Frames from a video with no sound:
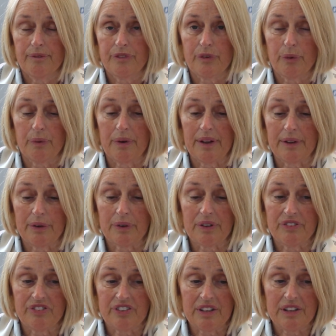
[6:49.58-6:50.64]
So you
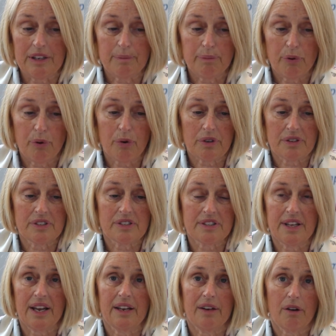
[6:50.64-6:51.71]
can see the importance
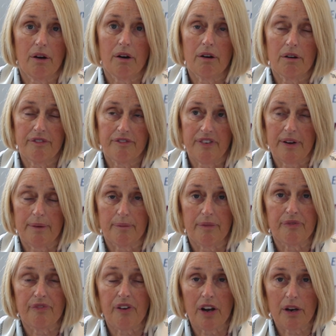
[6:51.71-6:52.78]
then of
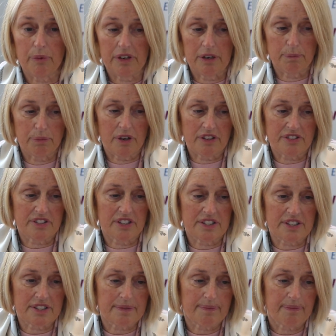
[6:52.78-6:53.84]
following a
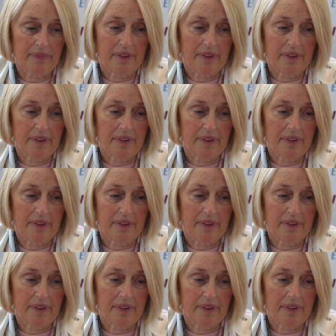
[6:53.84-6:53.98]
process.